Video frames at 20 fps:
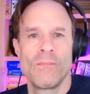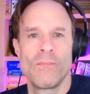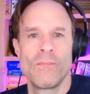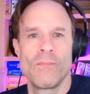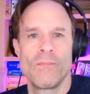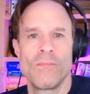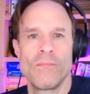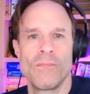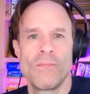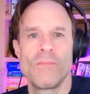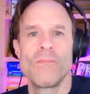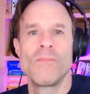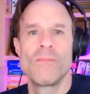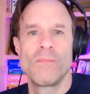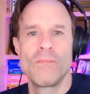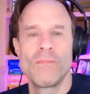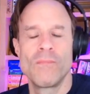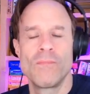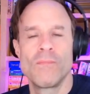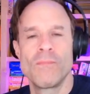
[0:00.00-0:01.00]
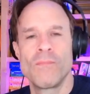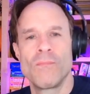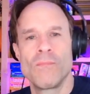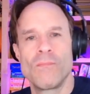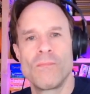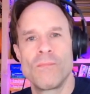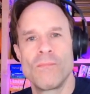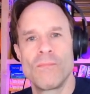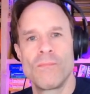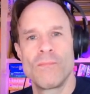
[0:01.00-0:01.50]

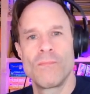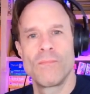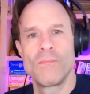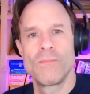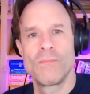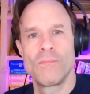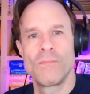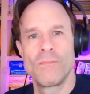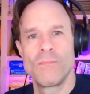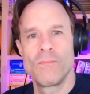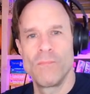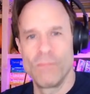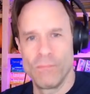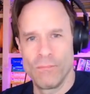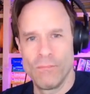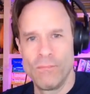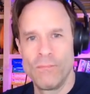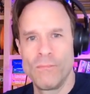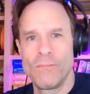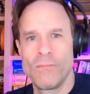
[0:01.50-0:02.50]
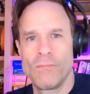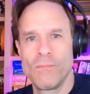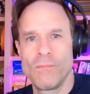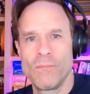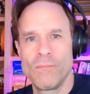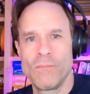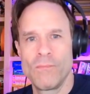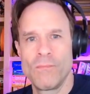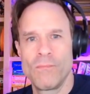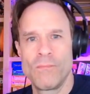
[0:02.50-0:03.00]

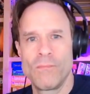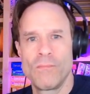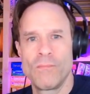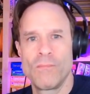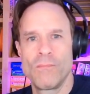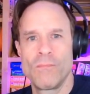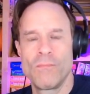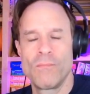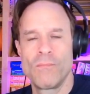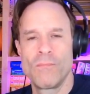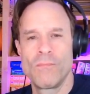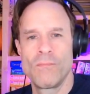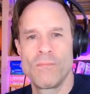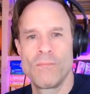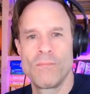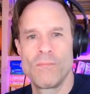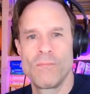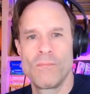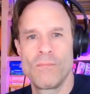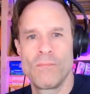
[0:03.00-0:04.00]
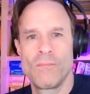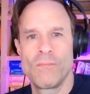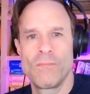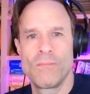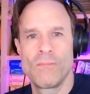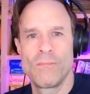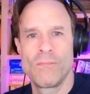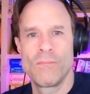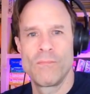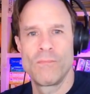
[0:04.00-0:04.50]

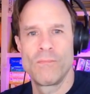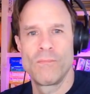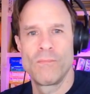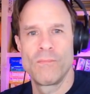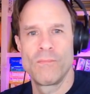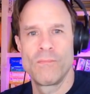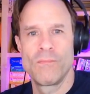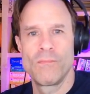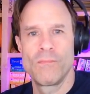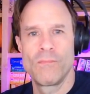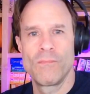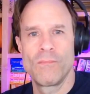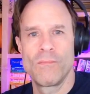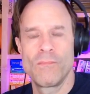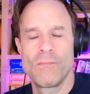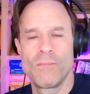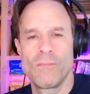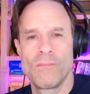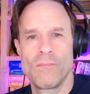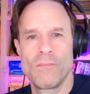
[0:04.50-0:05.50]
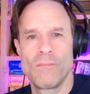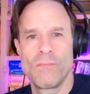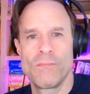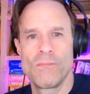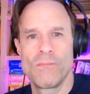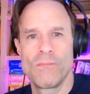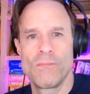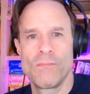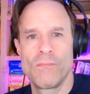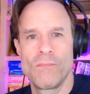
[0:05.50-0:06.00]

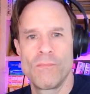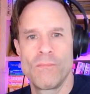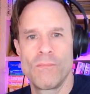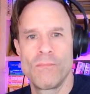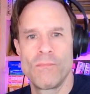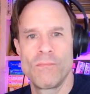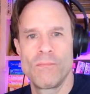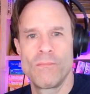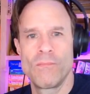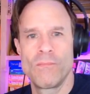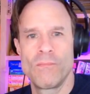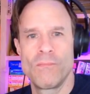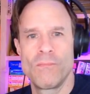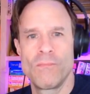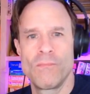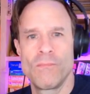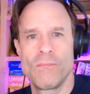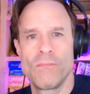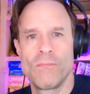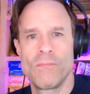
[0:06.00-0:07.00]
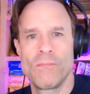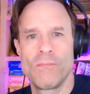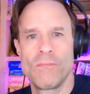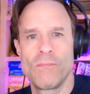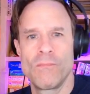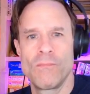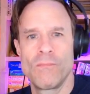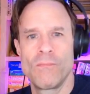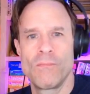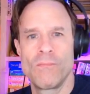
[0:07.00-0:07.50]

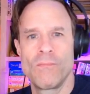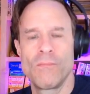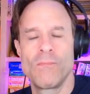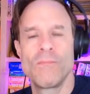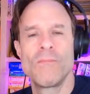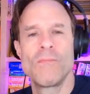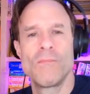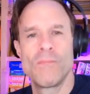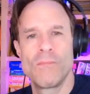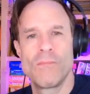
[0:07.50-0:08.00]
No words are spoken by the person on screen.